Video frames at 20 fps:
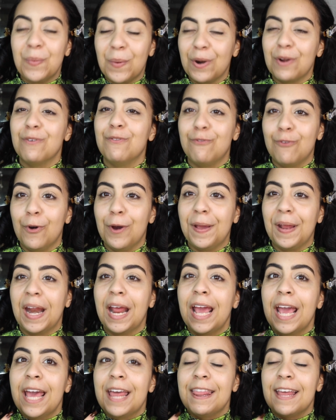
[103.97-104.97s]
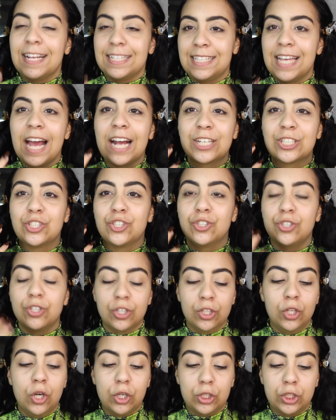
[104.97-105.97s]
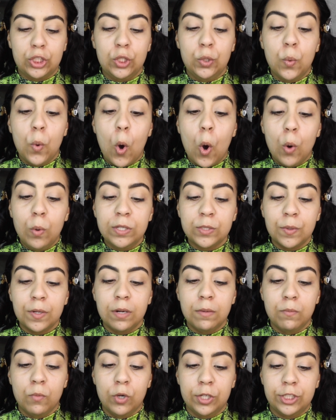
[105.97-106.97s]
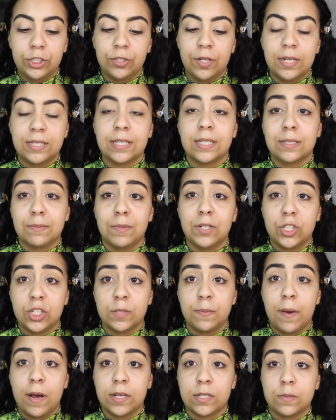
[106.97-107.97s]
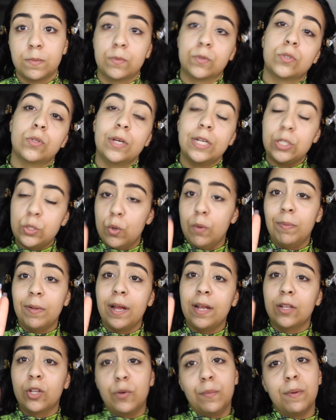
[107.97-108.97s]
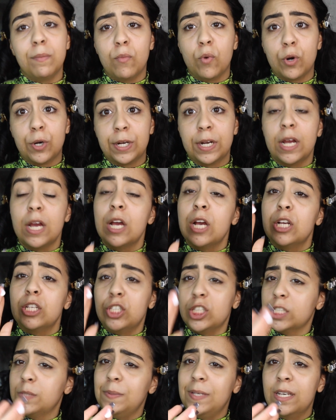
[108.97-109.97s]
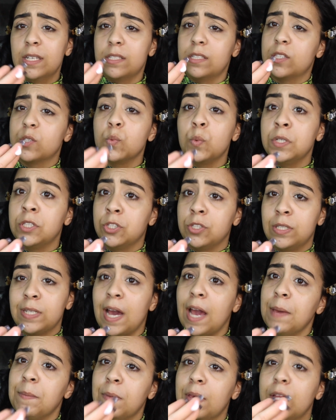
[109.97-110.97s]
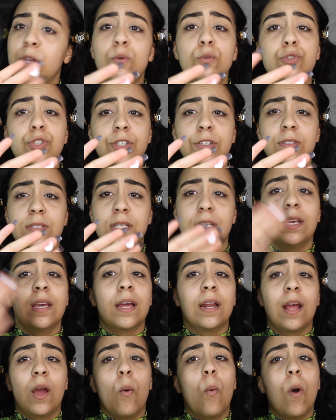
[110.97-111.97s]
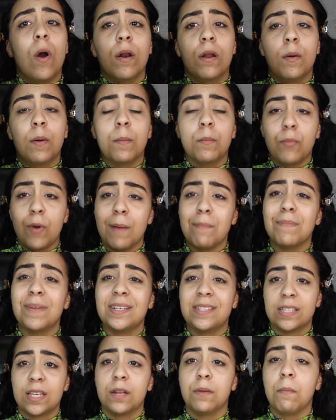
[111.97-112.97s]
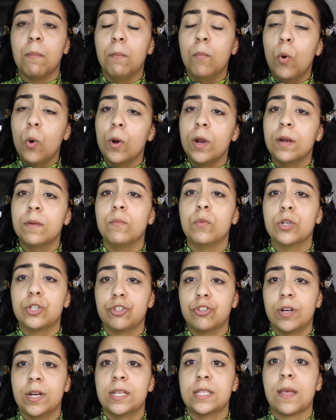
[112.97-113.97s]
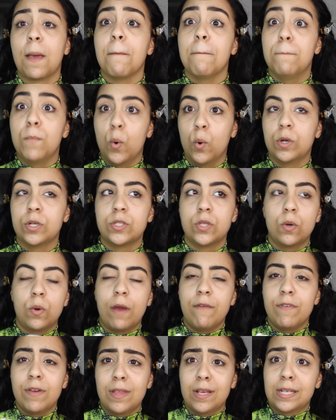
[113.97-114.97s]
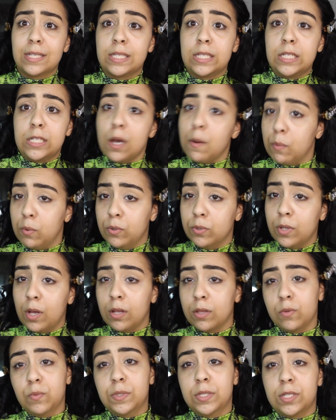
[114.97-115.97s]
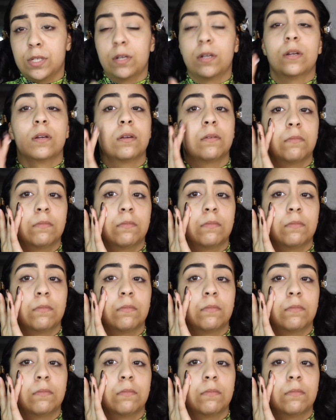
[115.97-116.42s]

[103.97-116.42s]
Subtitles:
you want to avoid that textured look. So you will always want to moisturize as much as possible. So I do apply a little bit more just because it's winter time in New Jersey and I want to prep my skin more and moisturize more. So everything is doubled on the winter.